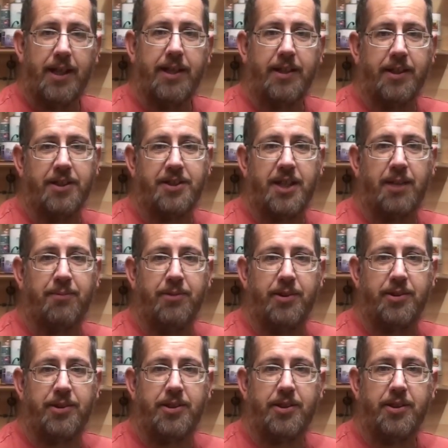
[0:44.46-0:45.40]
the
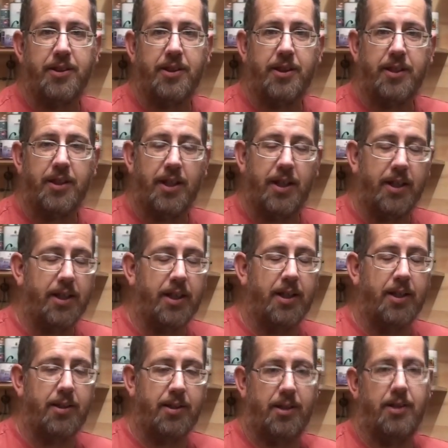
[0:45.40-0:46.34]
segment
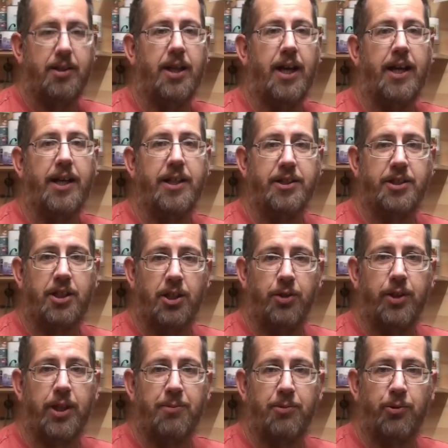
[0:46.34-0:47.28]
and
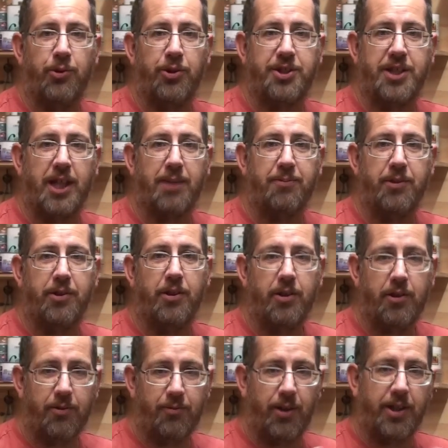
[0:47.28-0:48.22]
gluing up all the segment
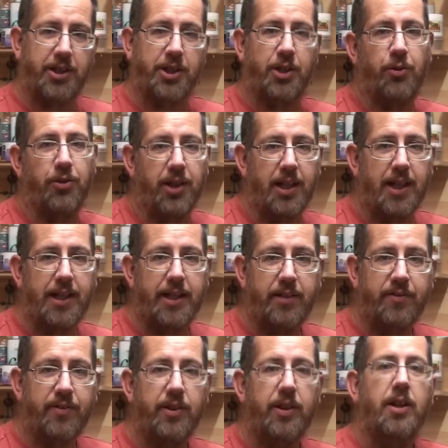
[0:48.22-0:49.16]
ready to go on the
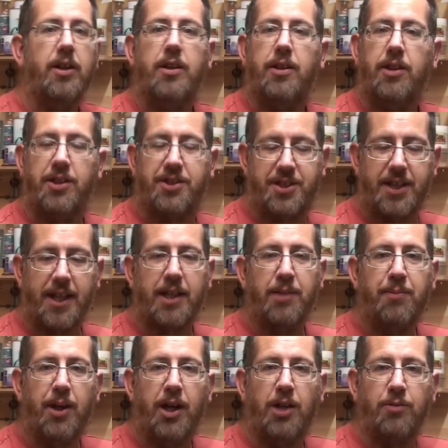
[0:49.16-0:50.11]
lathe. The second
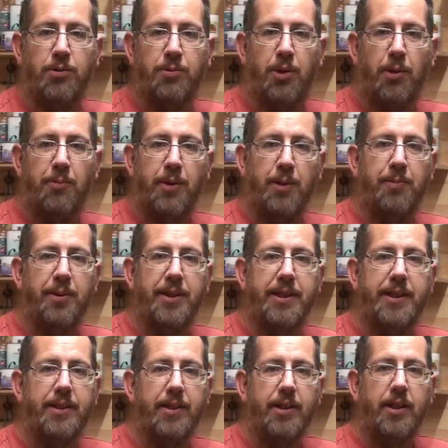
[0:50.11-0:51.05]
part will probably
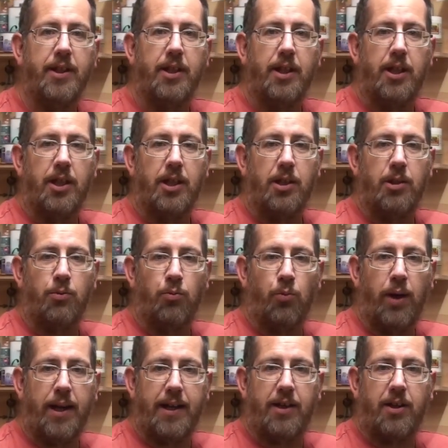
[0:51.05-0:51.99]
be
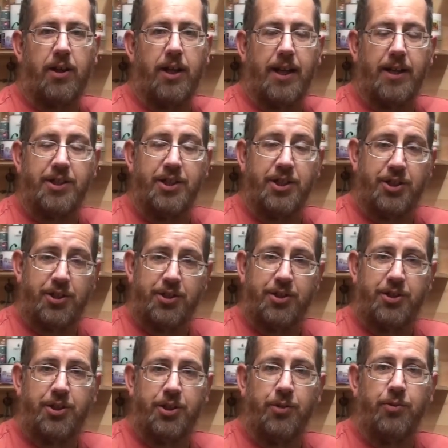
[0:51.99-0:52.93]
where I actually
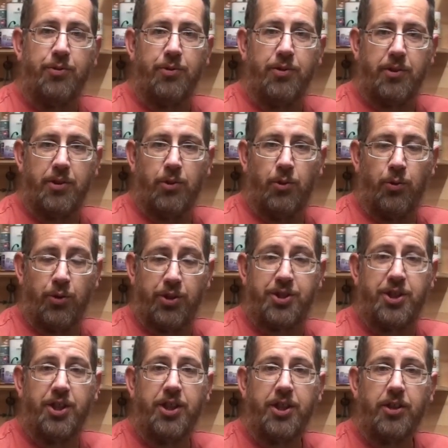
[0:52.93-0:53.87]
do all the
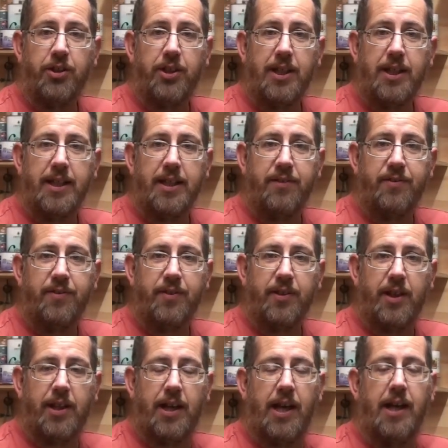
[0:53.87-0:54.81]
turning on the lathe,
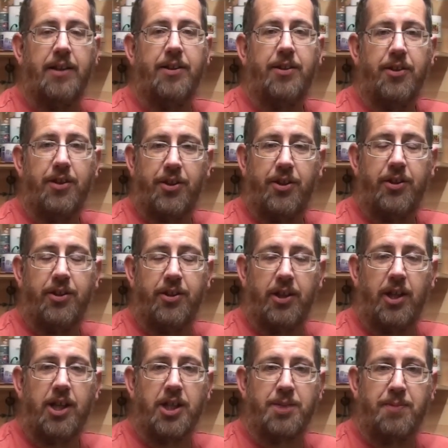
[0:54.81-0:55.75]
and then the
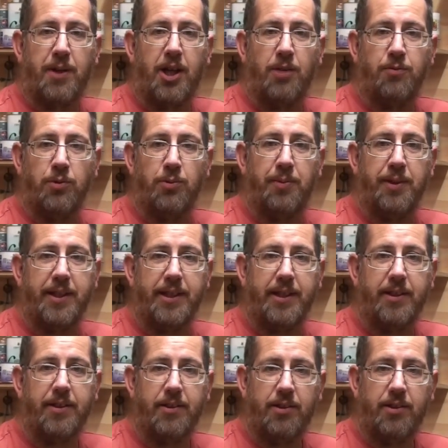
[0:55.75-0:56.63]
last part will be